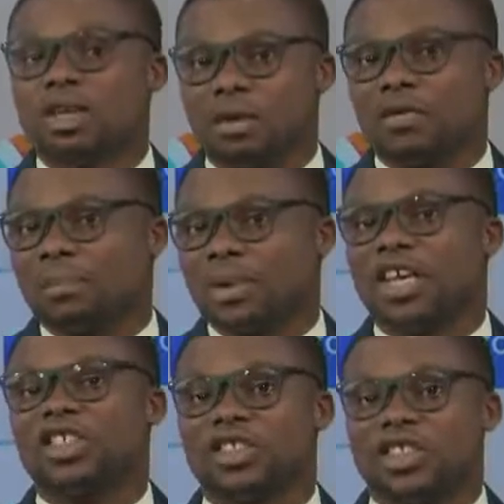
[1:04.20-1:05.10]
of the
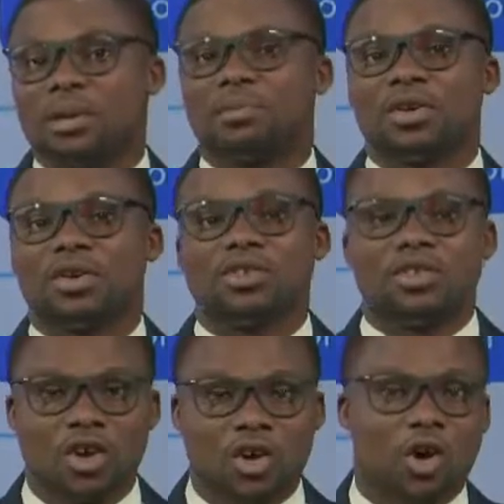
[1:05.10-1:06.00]
biggest champions
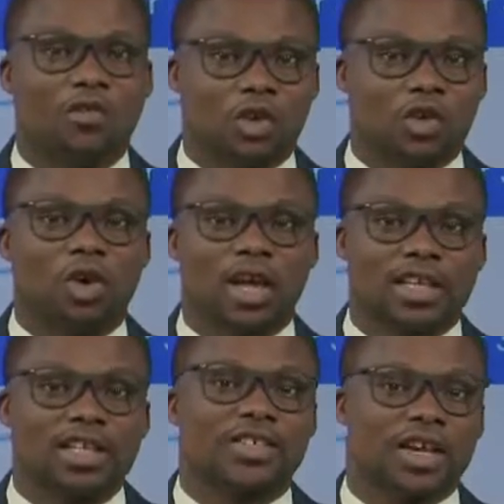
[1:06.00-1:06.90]
of the dollar
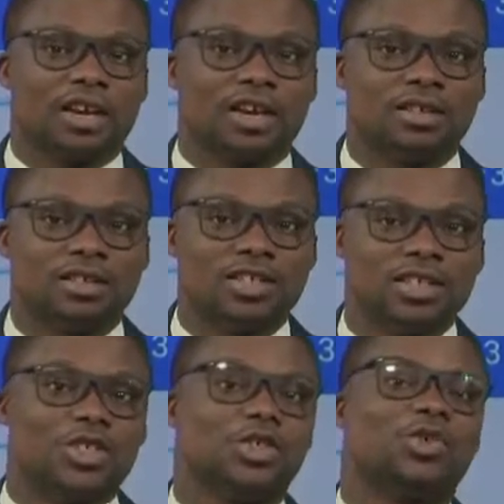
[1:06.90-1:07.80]
this year,
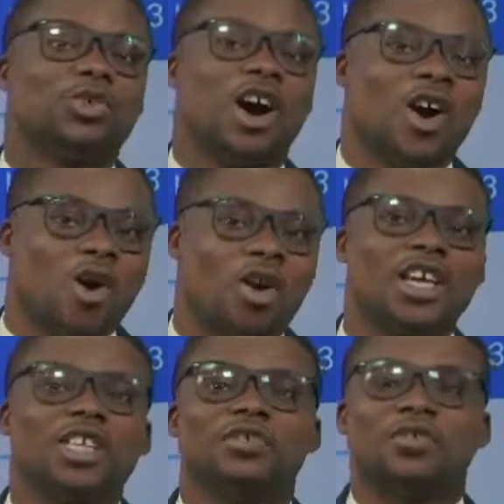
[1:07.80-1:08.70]
due to a
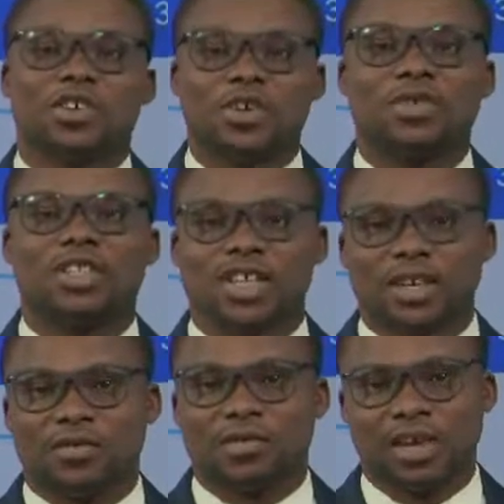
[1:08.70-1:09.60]
hawkish Federal
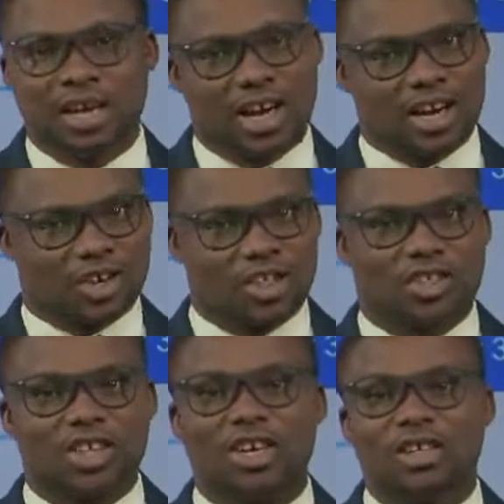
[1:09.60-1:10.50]
Reserve and
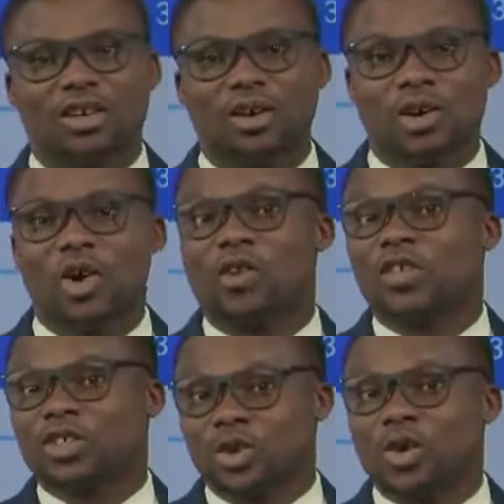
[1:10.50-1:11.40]
concern over
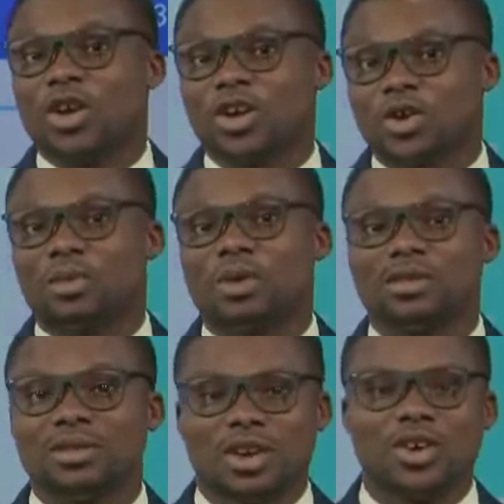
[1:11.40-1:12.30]
slowing
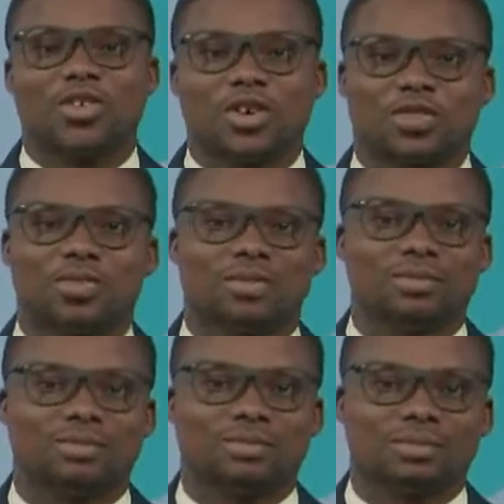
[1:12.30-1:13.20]
global growth.
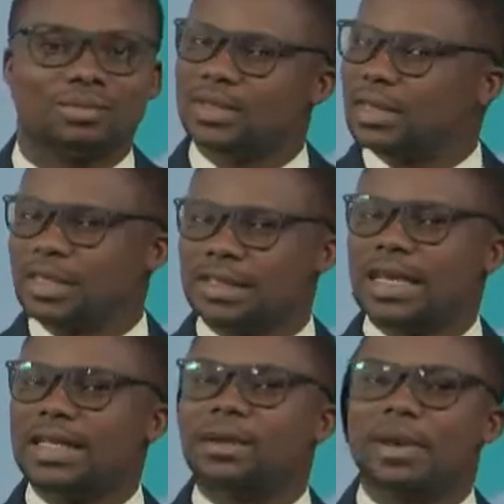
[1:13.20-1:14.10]

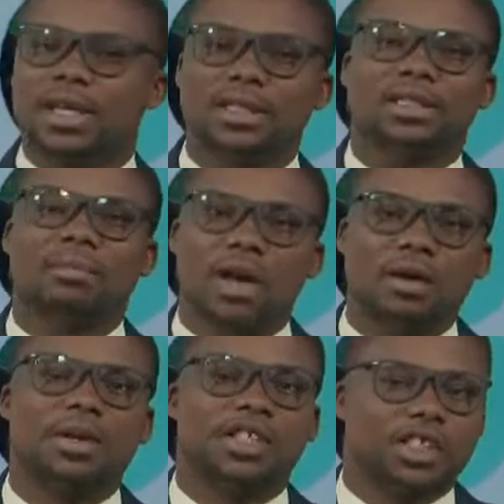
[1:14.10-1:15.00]
Sentiments may
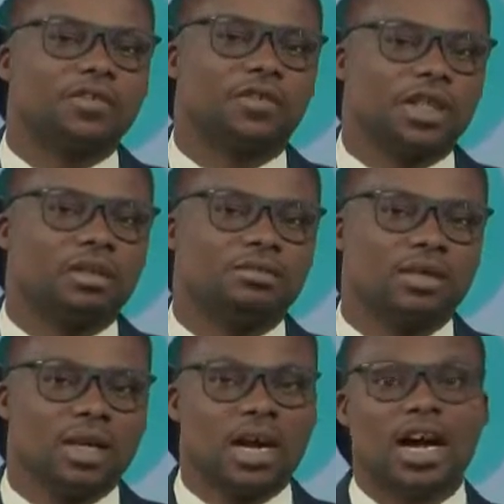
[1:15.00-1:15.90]
be shifting
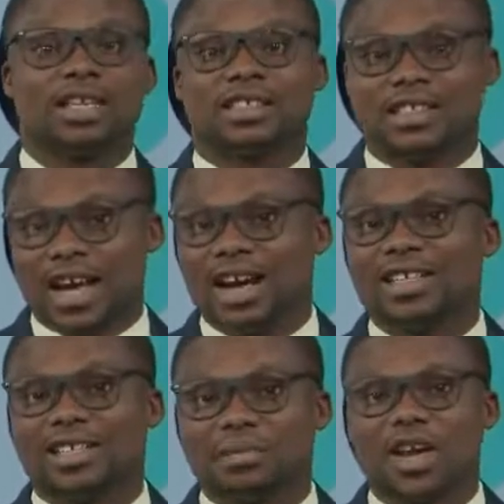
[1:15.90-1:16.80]
as
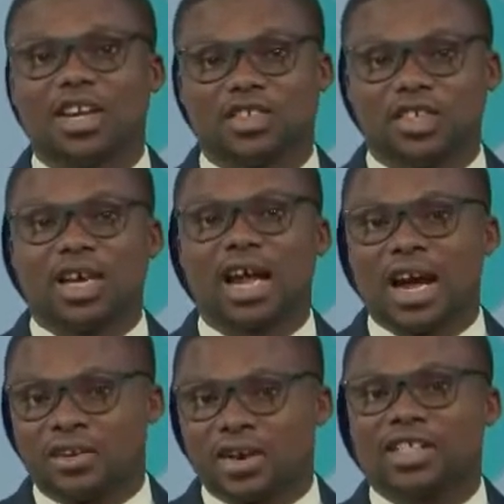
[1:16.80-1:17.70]
signs emerge that
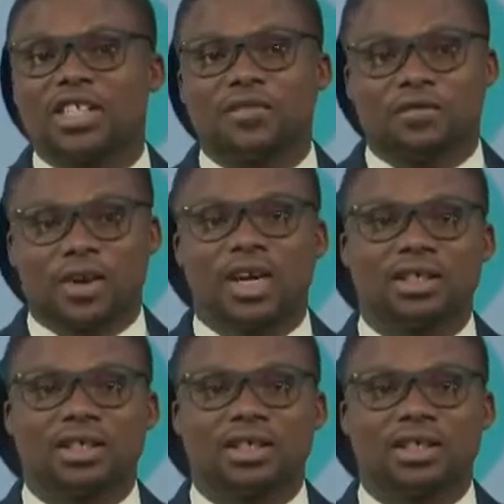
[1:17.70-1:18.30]
aggressive Fed